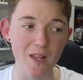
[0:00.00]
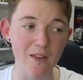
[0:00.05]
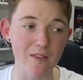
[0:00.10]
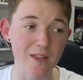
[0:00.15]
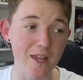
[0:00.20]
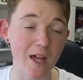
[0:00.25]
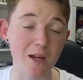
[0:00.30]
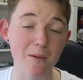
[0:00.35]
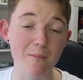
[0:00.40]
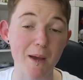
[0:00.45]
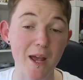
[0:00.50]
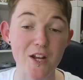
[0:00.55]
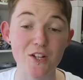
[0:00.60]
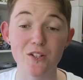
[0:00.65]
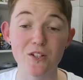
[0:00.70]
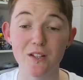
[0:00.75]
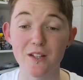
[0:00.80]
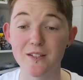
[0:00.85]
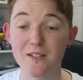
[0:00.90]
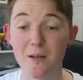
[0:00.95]
The
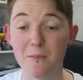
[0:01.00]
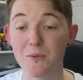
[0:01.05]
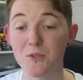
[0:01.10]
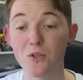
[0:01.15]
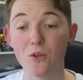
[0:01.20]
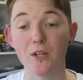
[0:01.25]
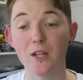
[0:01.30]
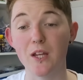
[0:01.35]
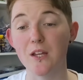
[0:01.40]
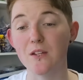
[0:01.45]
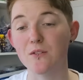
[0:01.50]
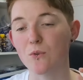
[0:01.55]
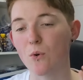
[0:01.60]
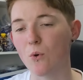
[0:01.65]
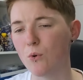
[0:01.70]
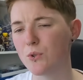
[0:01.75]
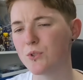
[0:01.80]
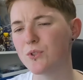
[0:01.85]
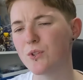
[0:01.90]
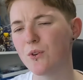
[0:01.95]
animation in this episode is
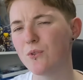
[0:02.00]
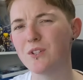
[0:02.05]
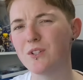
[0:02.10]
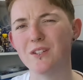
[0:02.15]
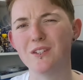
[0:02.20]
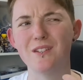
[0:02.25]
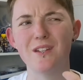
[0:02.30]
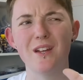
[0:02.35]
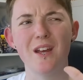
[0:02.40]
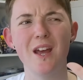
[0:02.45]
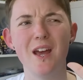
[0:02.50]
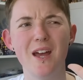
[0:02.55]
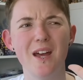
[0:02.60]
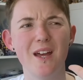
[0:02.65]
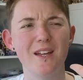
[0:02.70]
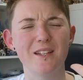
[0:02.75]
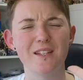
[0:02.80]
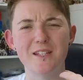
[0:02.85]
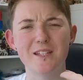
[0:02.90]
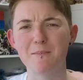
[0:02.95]
also just
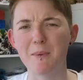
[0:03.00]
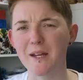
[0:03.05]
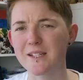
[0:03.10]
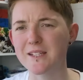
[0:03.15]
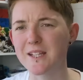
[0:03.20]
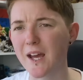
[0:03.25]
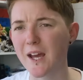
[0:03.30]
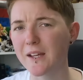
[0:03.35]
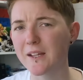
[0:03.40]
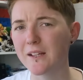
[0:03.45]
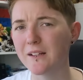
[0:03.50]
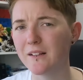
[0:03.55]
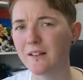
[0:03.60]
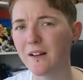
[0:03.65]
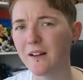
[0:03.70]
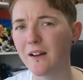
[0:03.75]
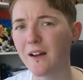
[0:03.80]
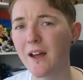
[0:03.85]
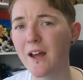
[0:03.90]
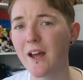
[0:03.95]

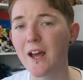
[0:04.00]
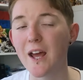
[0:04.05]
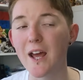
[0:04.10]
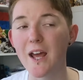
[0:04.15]
spectacular,